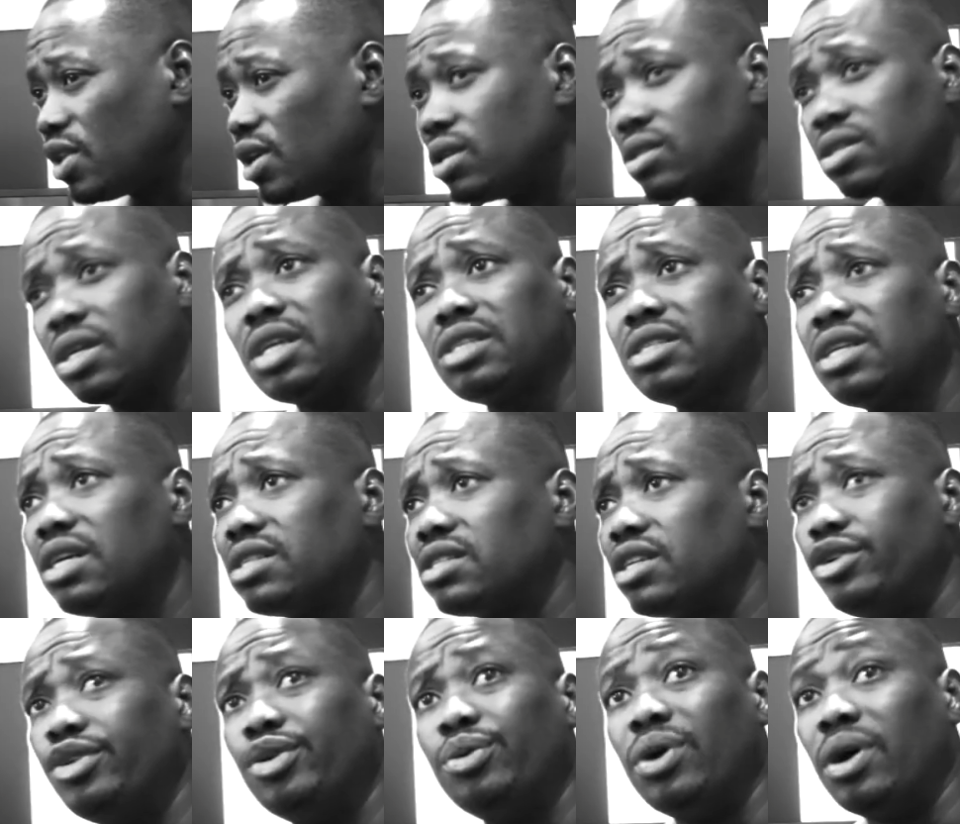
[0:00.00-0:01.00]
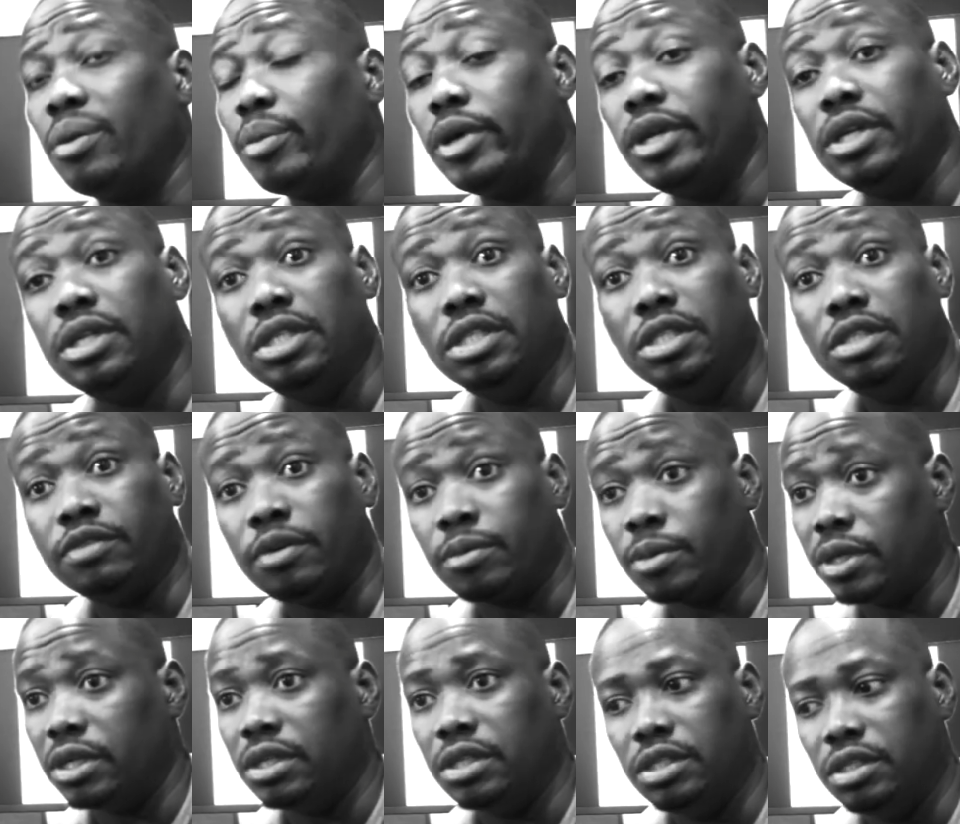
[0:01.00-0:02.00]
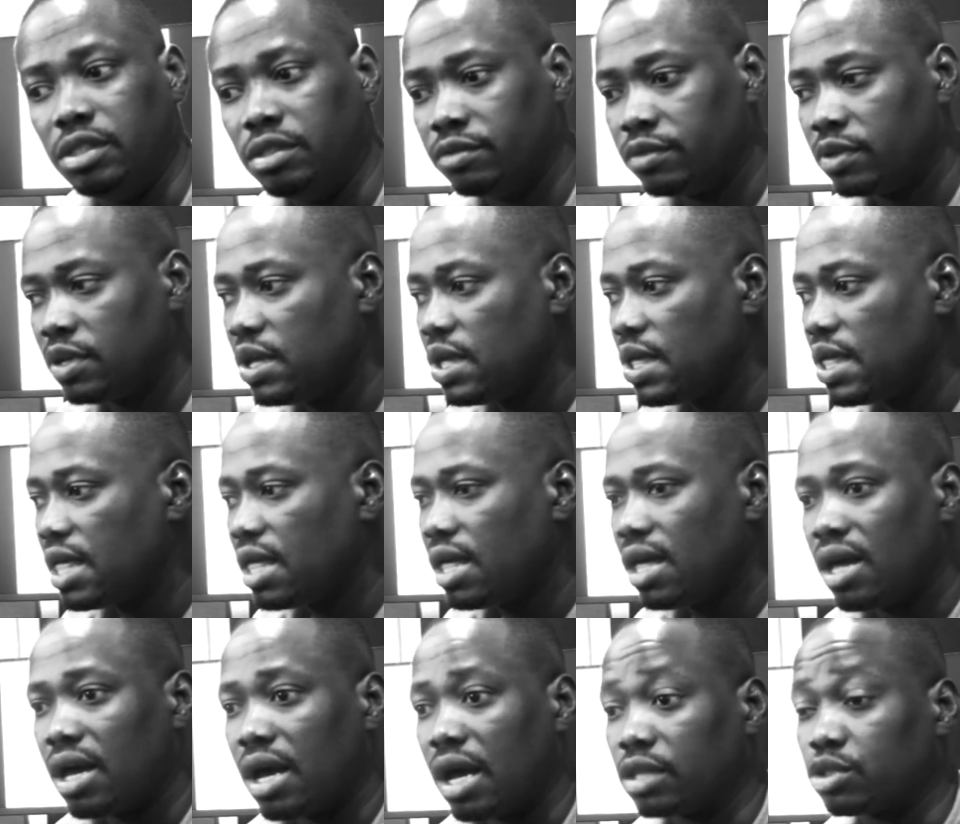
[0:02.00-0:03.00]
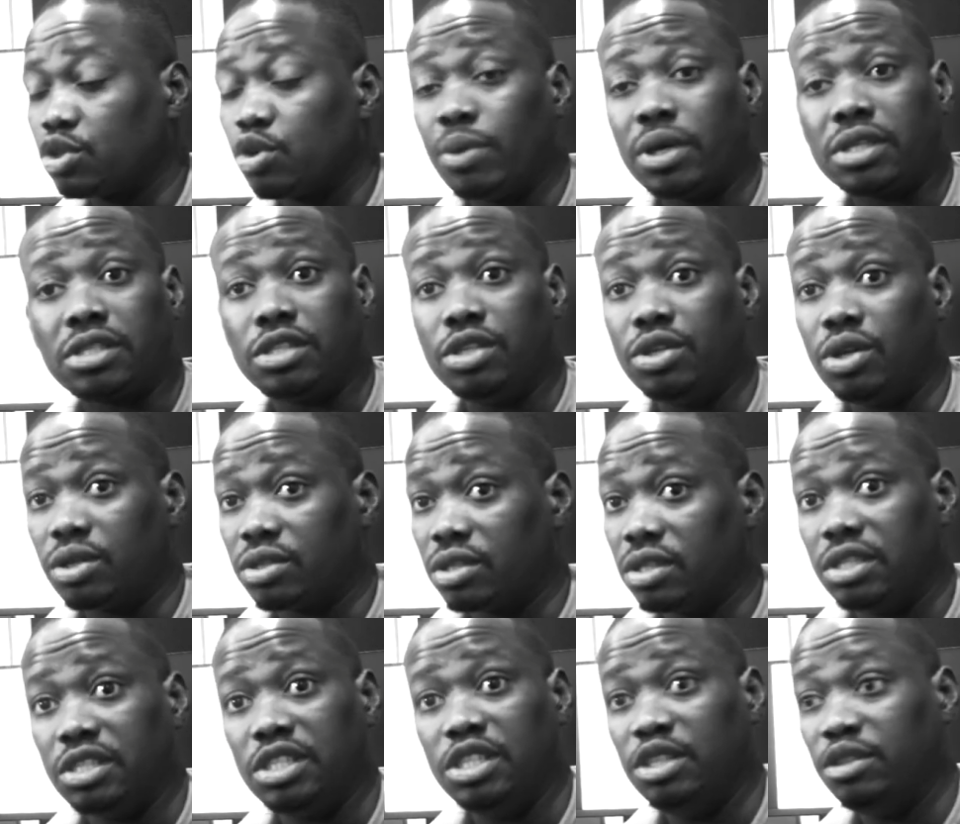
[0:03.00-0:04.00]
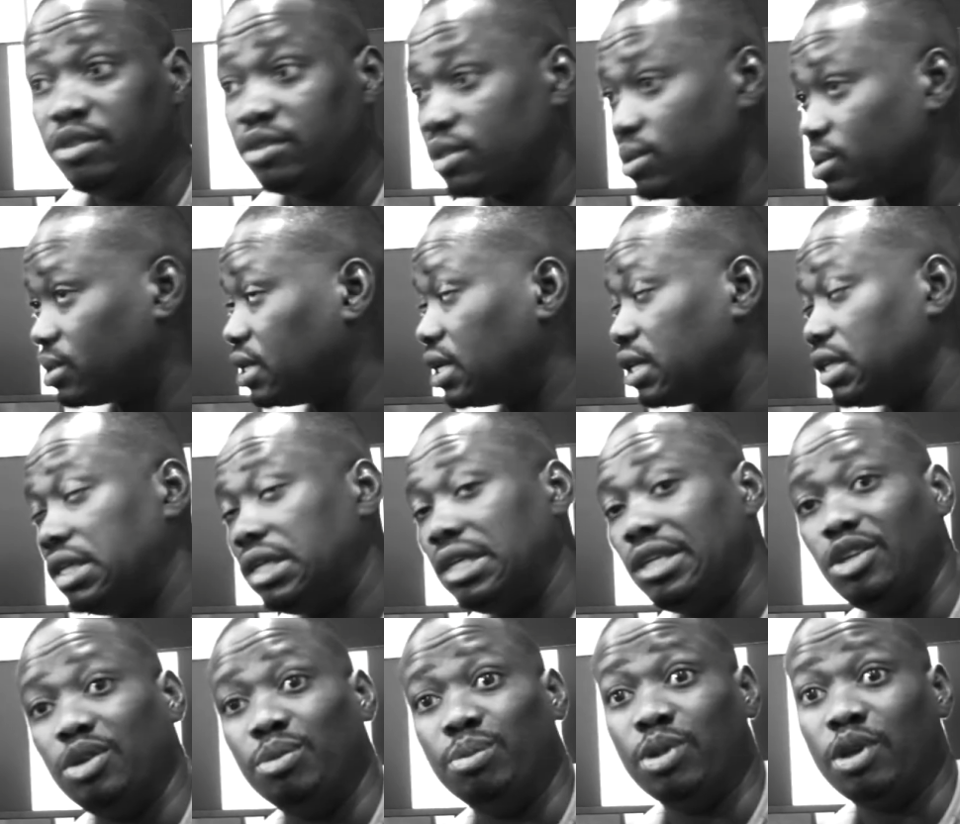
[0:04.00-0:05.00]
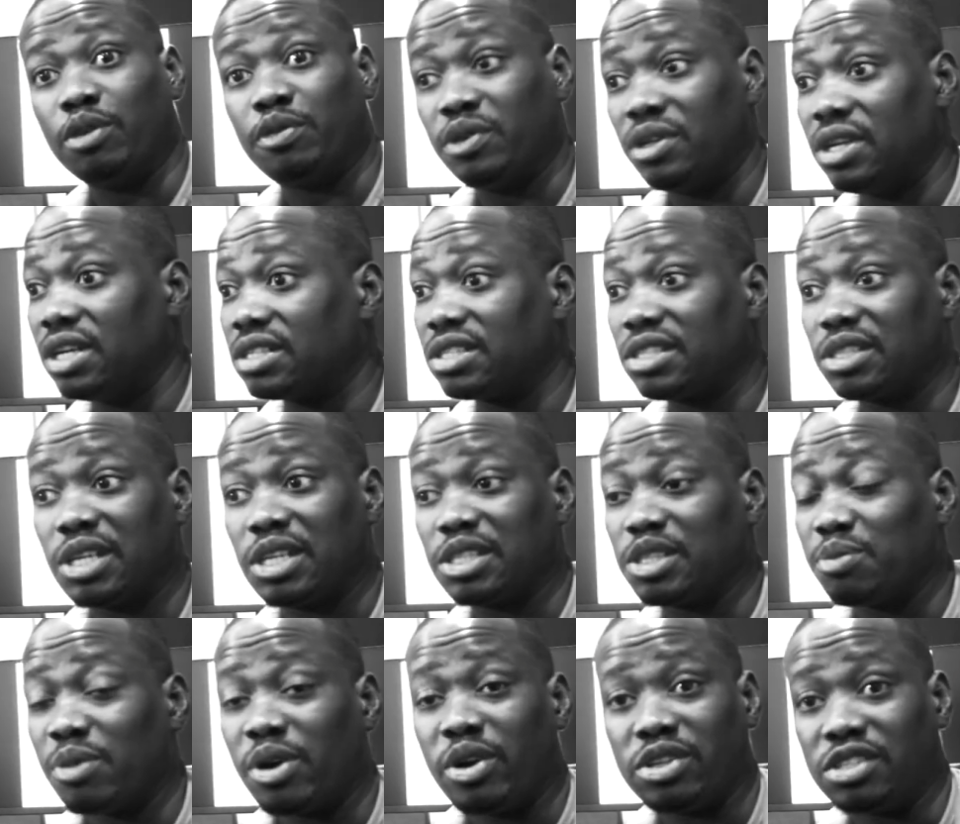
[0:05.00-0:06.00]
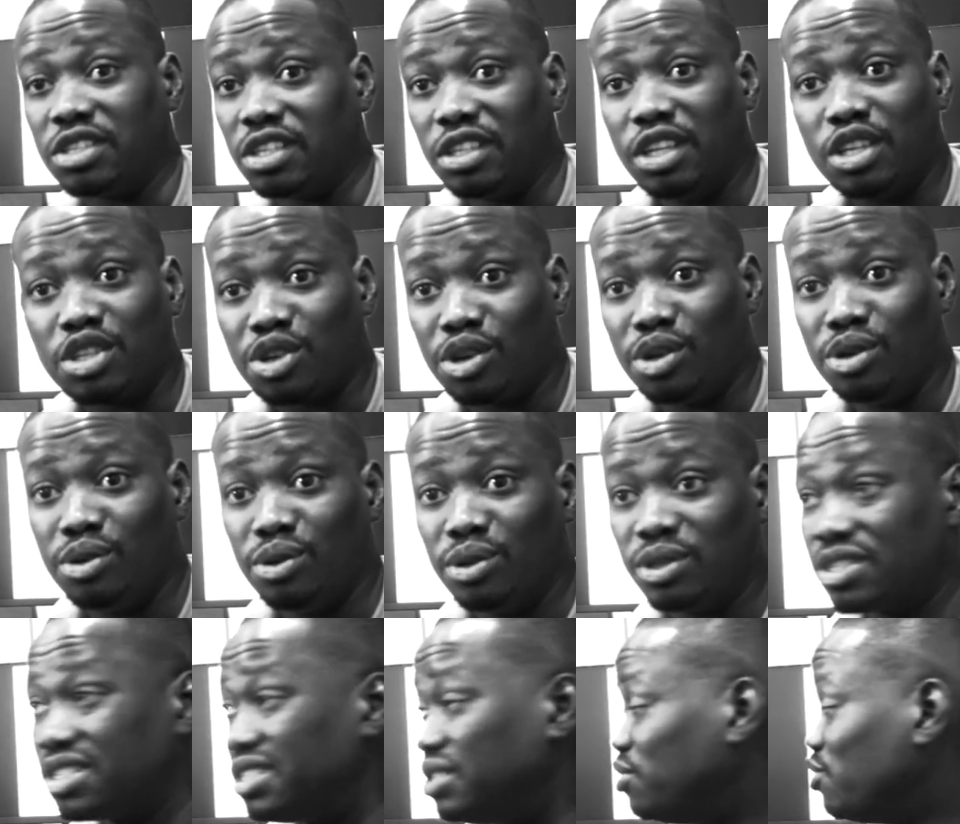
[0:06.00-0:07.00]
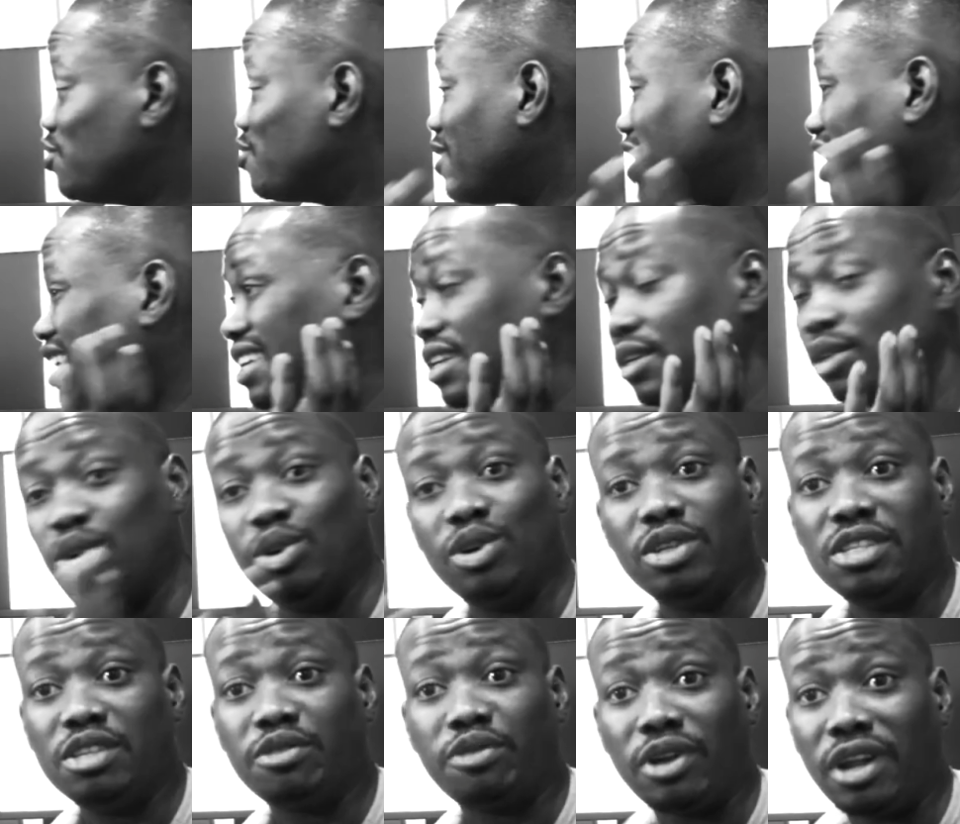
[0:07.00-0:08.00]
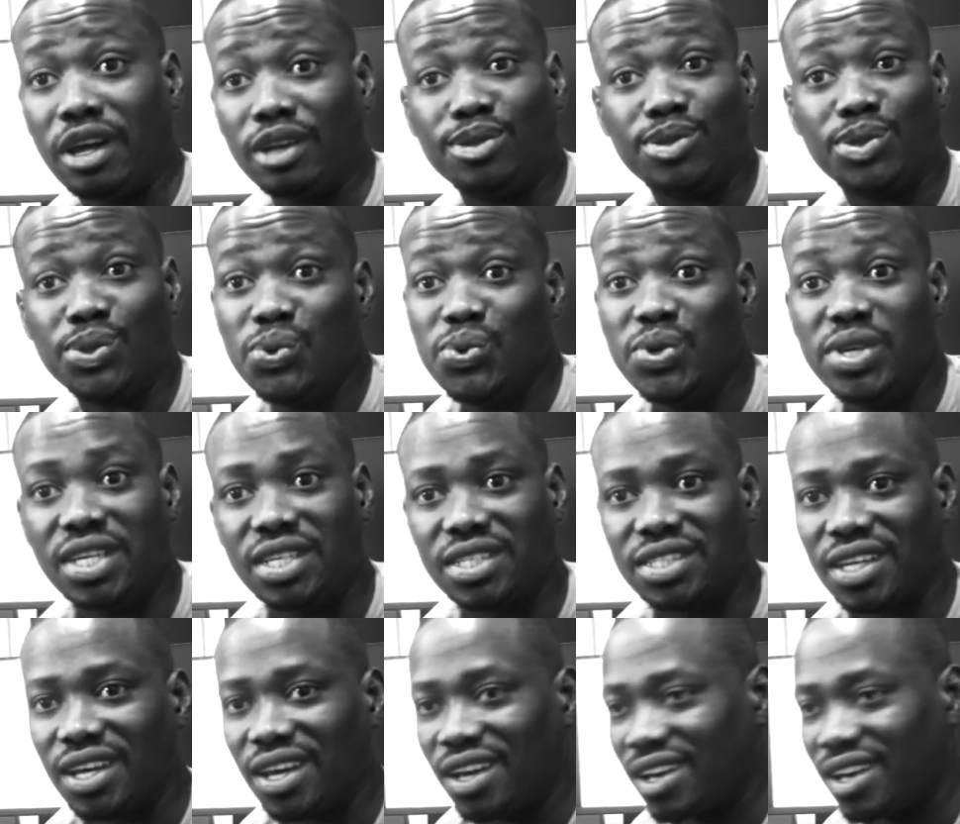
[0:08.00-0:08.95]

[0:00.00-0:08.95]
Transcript: So I started saying, you know what, I'm going to leave. I told my CEO I was going to leave. She was like, yeah, you're bluffing. I sent him my resignation note. She ignored it for like 2 weeks.